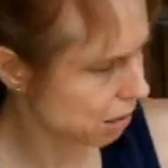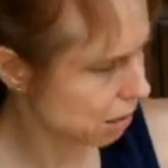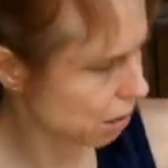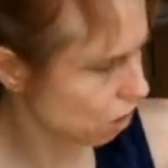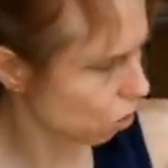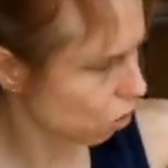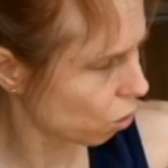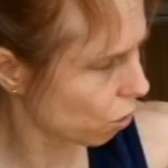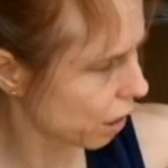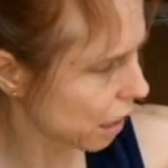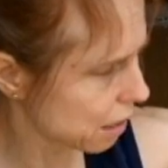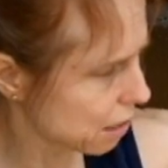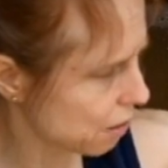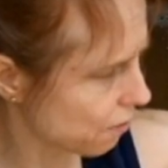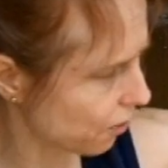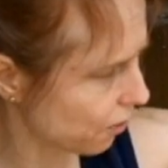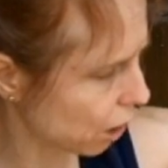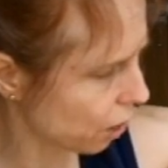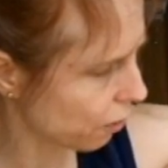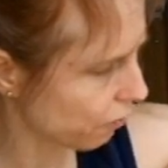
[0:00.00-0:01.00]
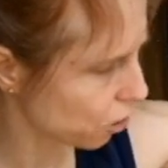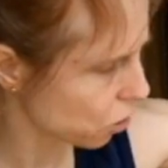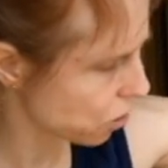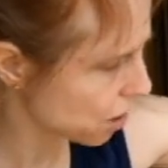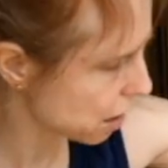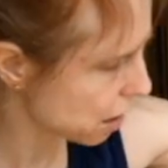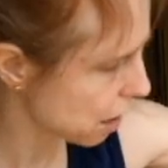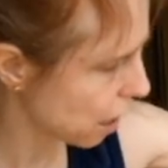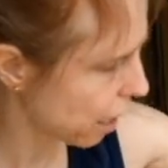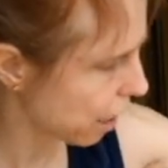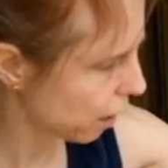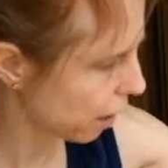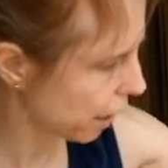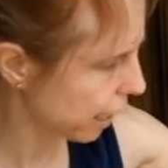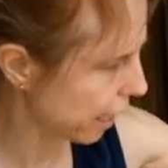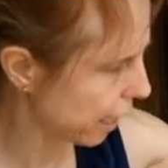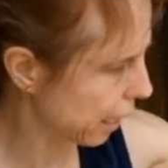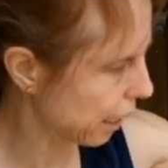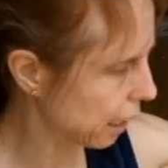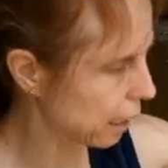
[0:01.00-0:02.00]
So it's very versatile,
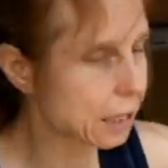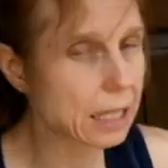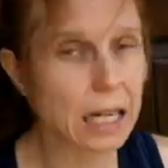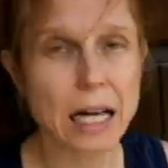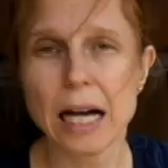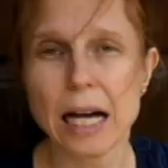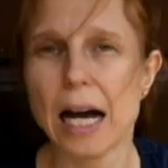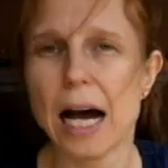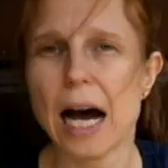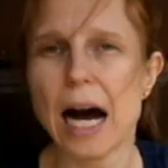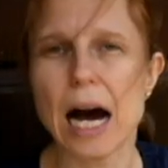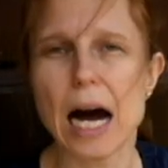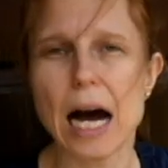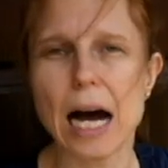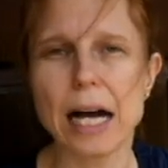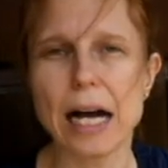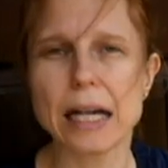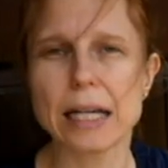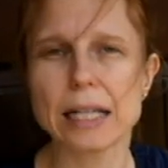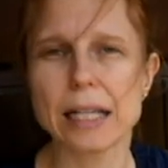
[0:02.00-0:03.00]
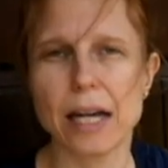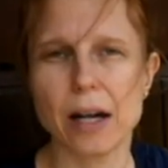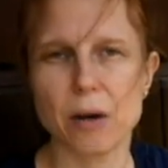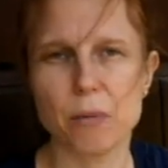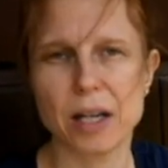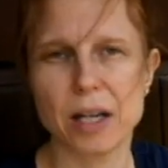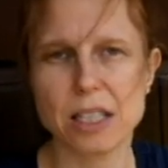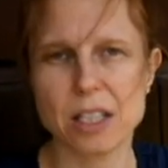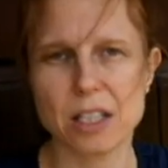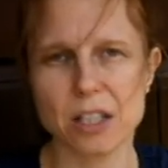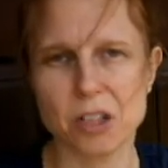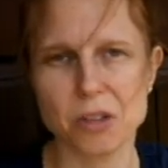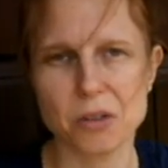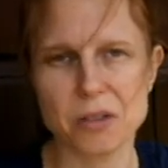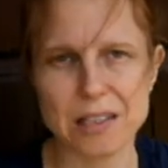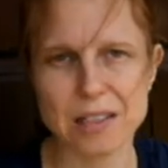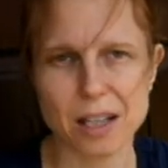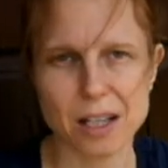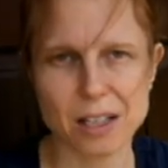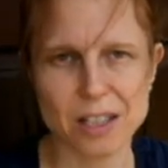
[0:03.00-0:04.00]
and I can't wait to
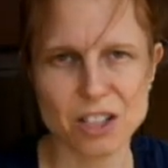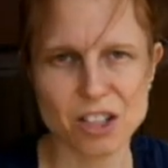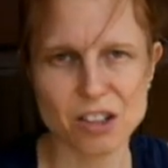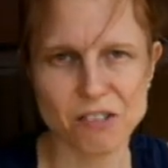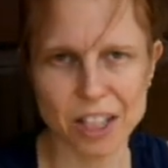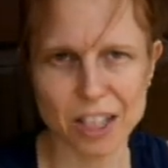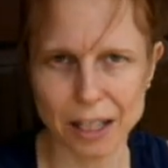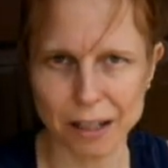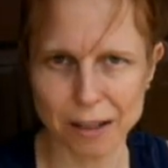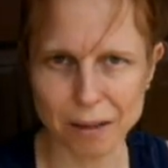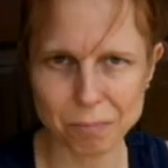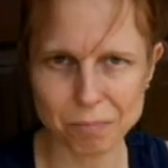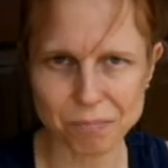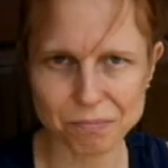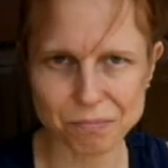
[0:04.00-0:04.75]
use it on the Shvil.